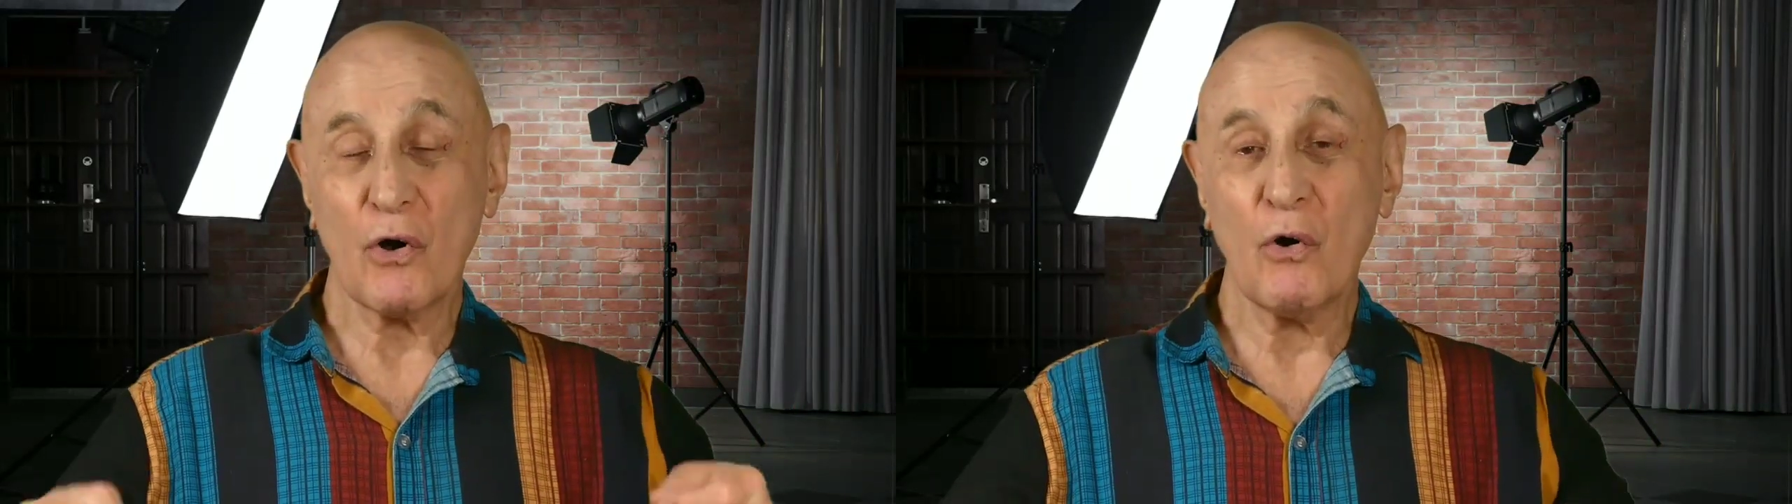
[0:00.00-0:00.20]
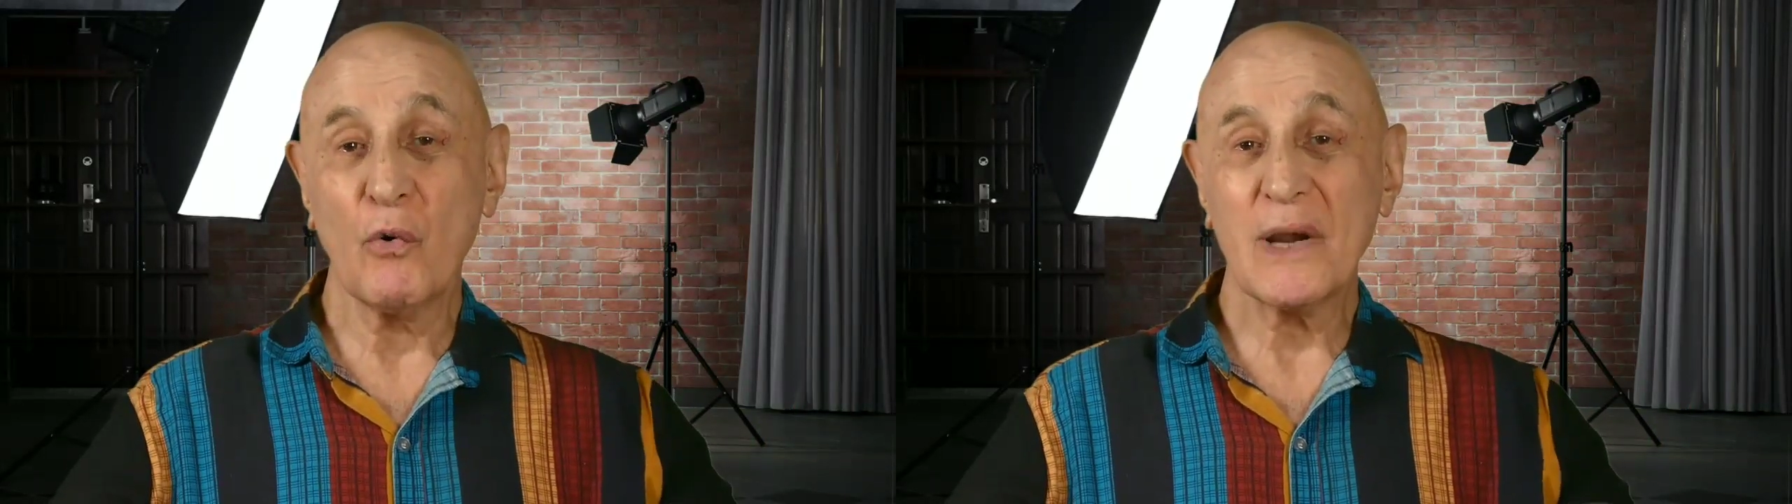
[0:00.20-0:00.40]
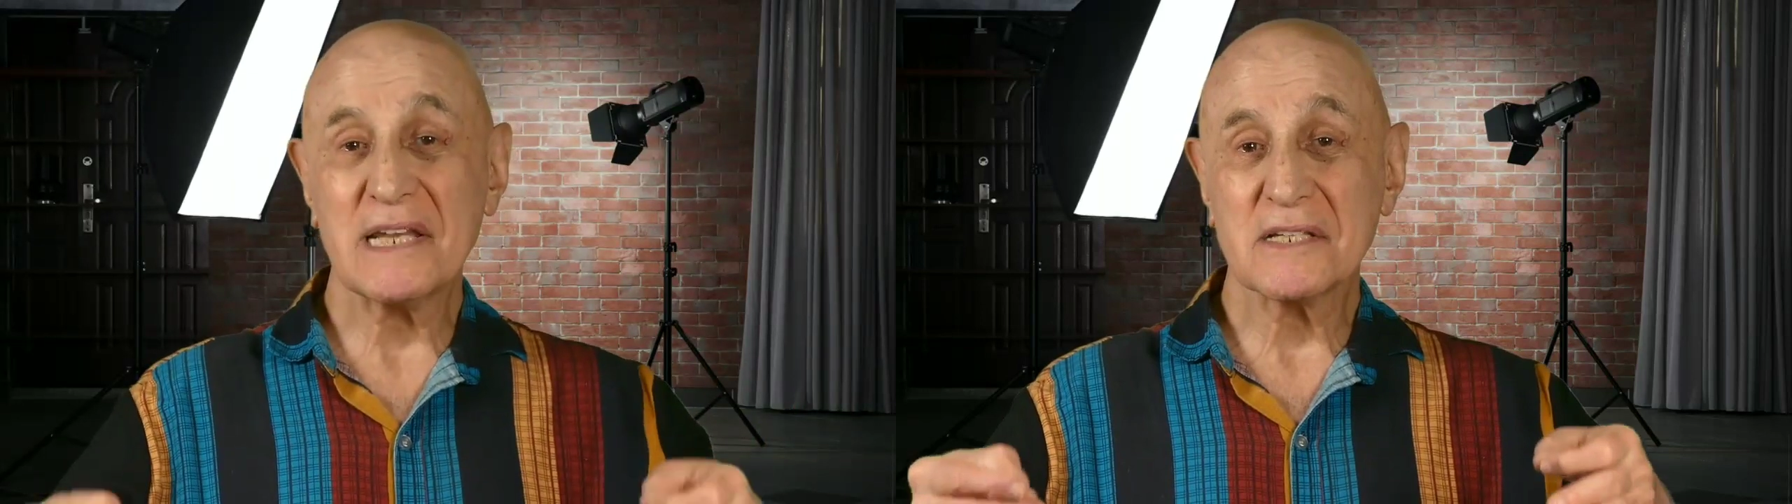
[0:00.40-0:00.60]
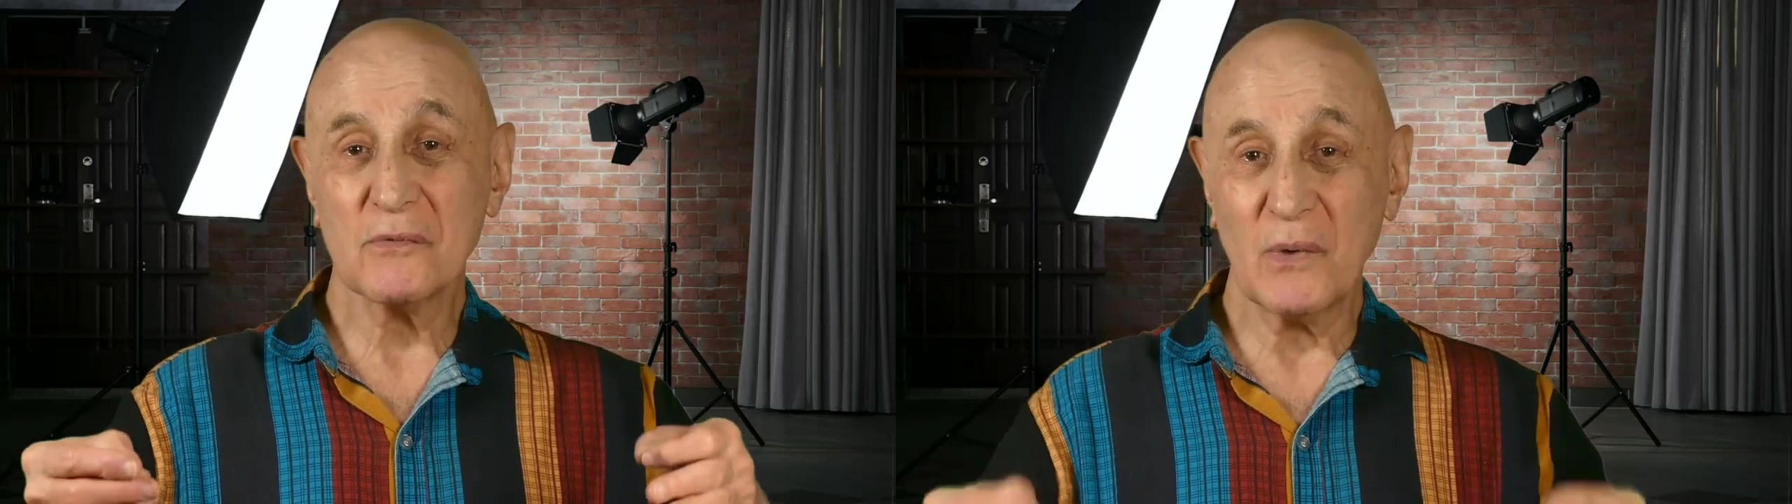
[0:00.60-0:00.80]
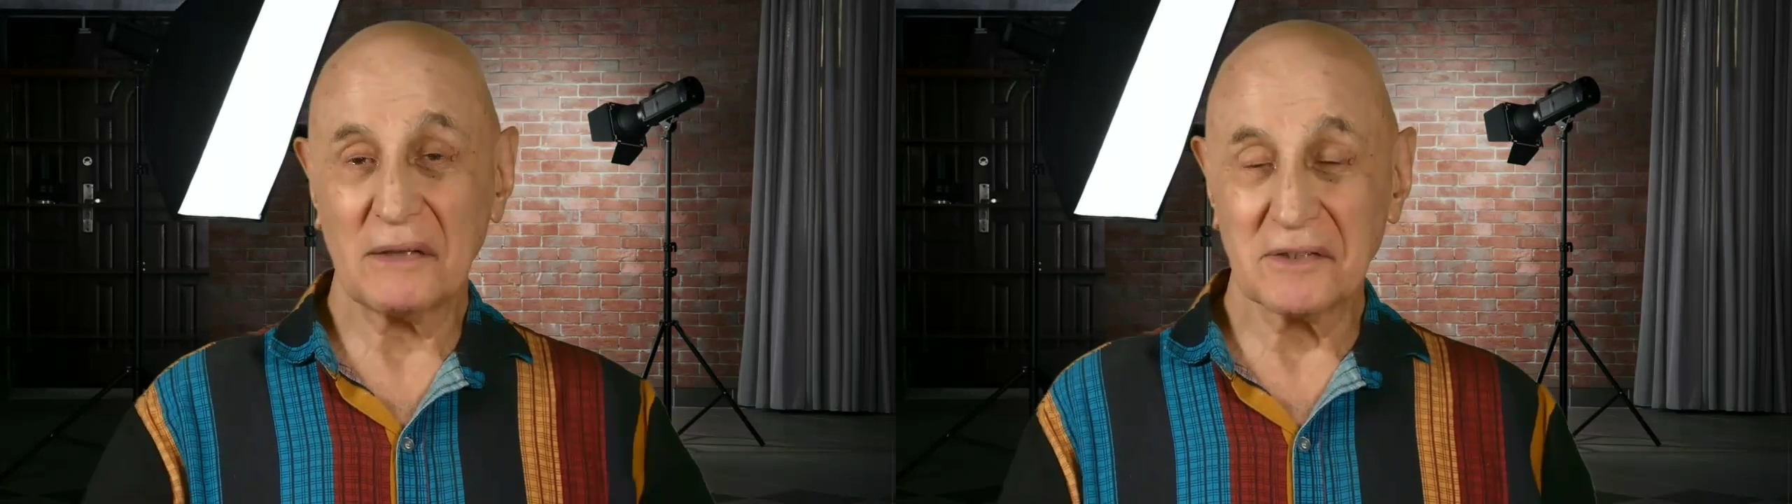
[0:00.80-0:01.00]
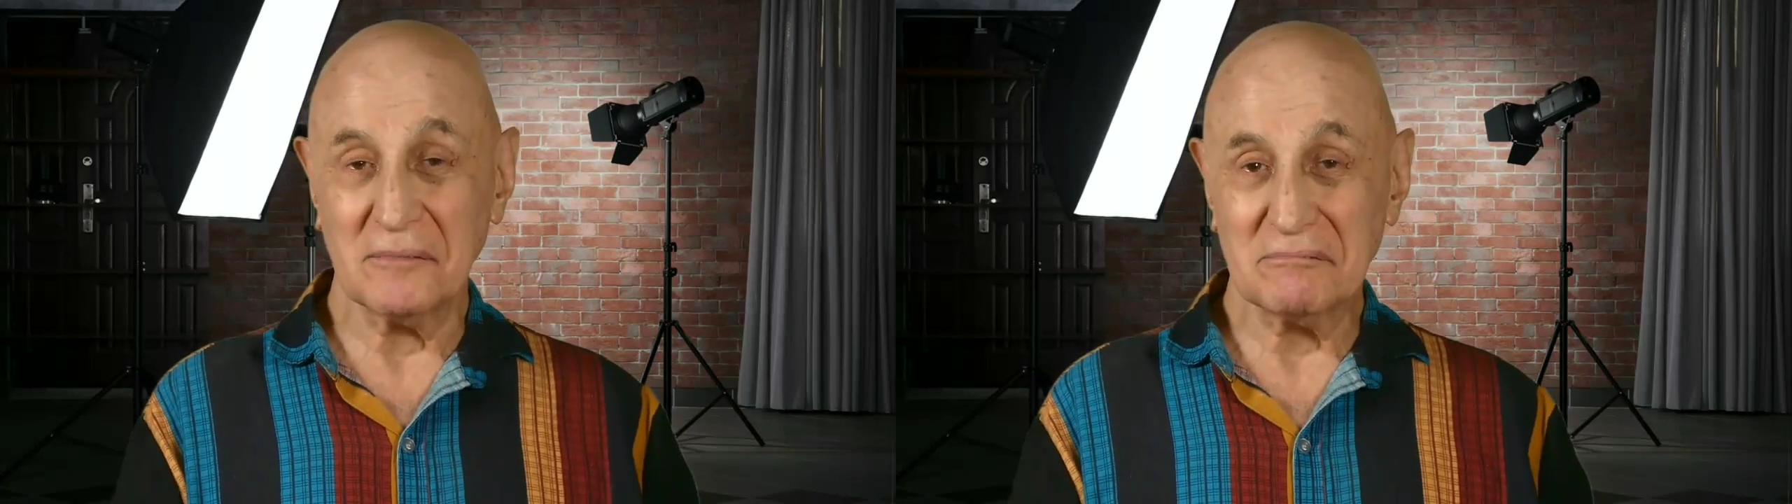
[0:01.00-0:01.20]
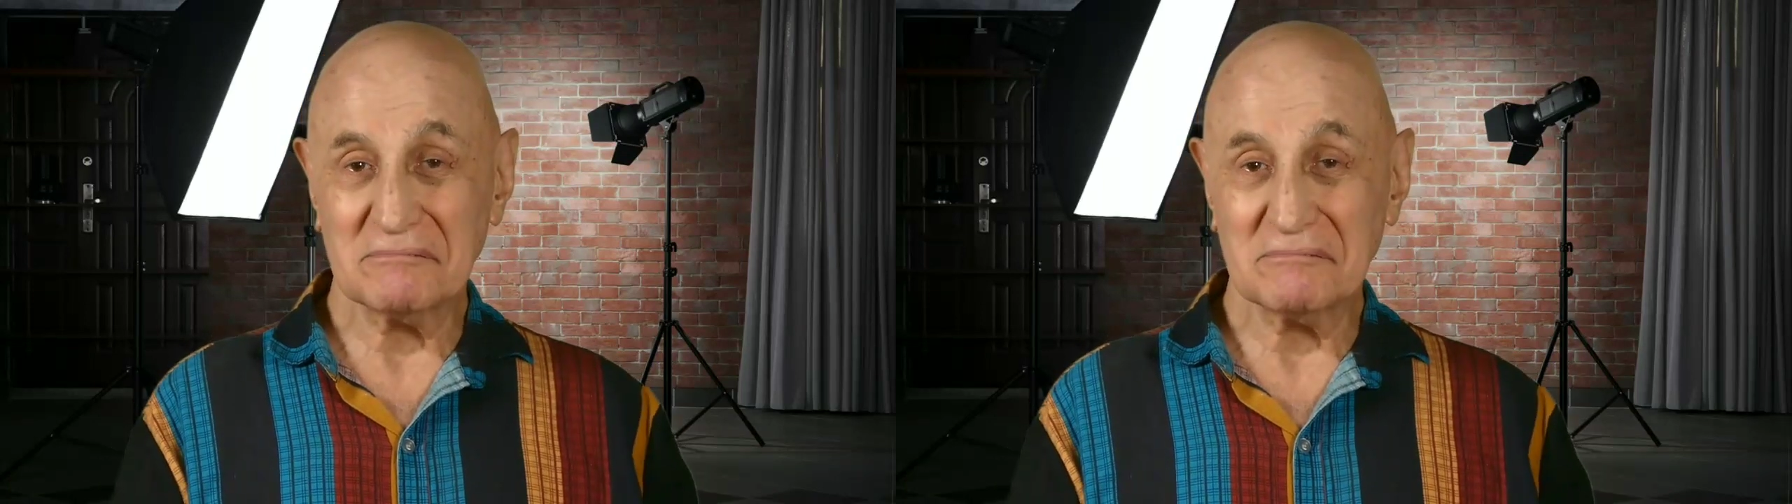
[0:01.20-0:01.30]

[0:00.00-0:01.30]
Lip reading: always welcome.